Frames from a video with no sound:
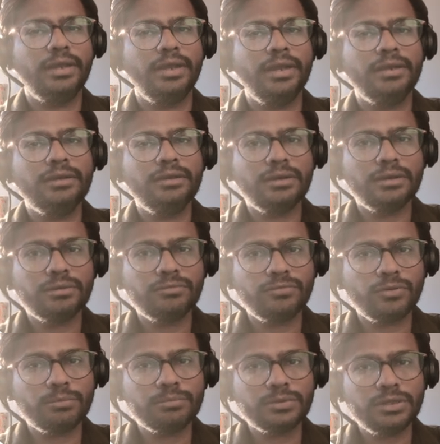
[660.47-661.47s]
and
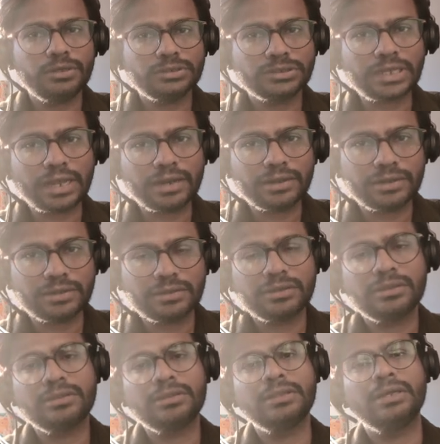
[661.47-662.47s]
from the salary.
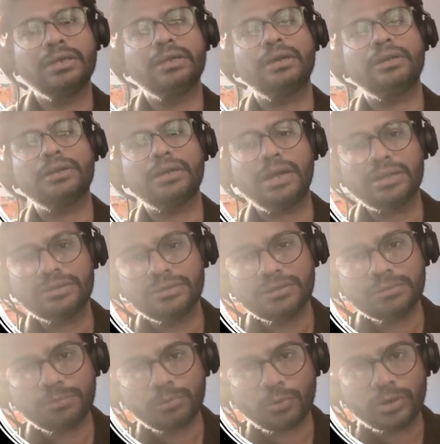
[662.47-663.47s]
There are other
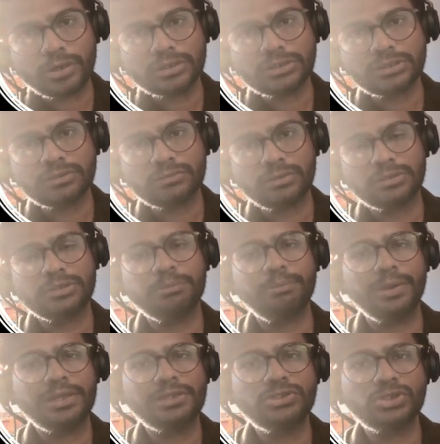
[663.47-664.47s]
products as a
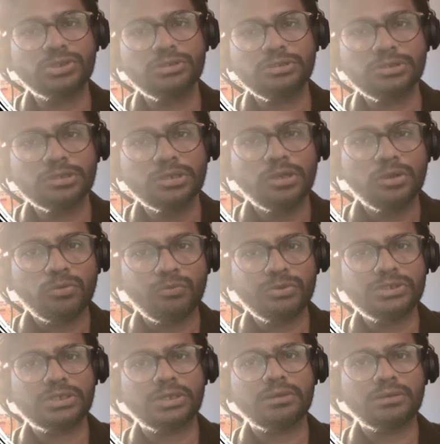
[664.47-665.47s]
pensions
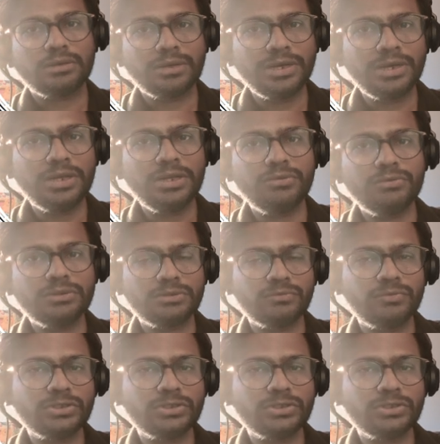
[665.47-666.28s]
which are individual,